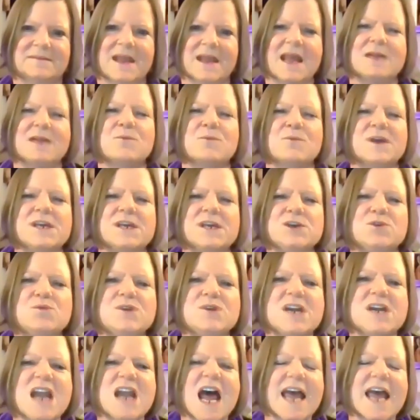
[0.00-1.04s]
And we
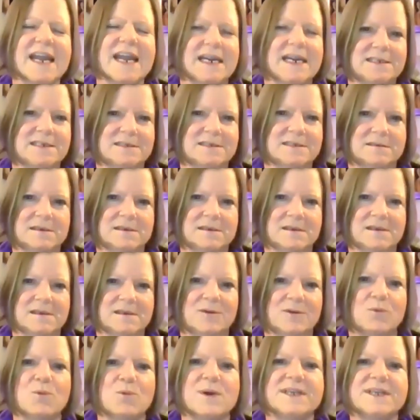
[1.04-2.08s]
unite
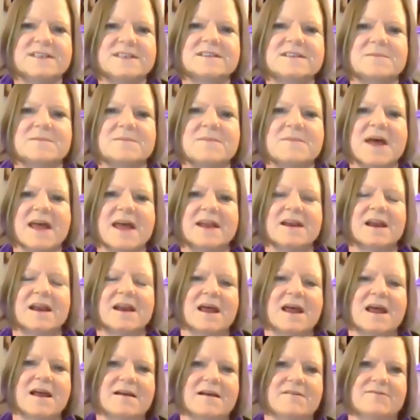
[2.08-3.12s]
wisdom and
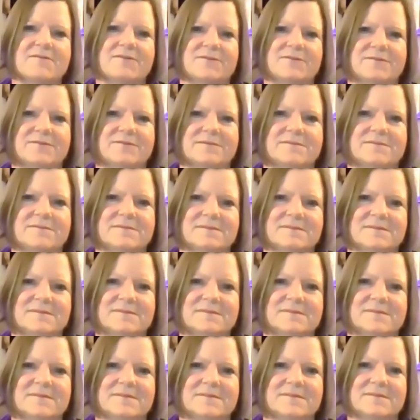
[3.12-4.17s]
love.
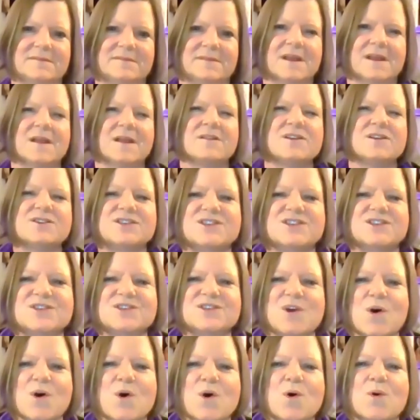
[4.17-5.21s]
The
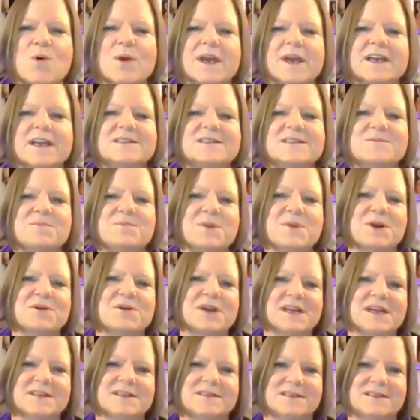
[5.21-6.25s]
soul
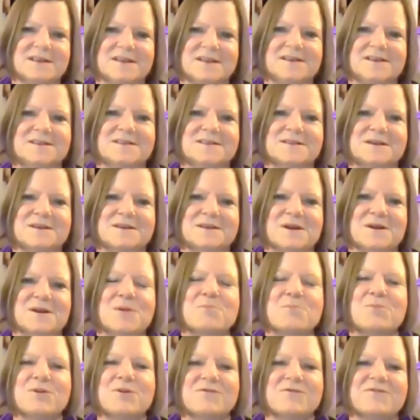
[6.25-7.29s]
experiences
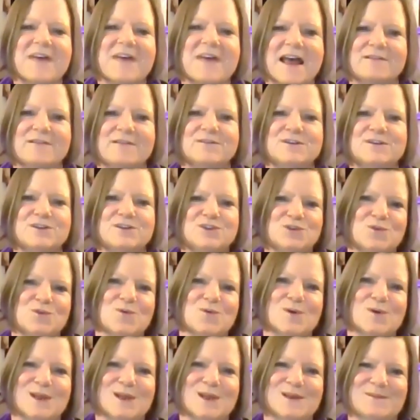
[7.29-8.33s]
profound
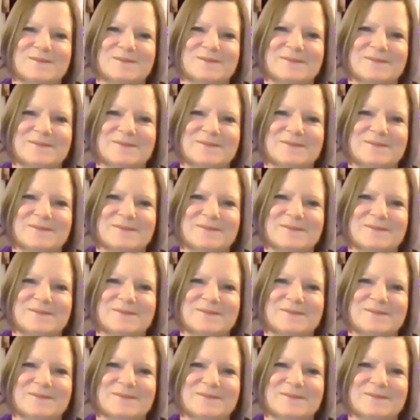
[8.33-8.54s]
joy.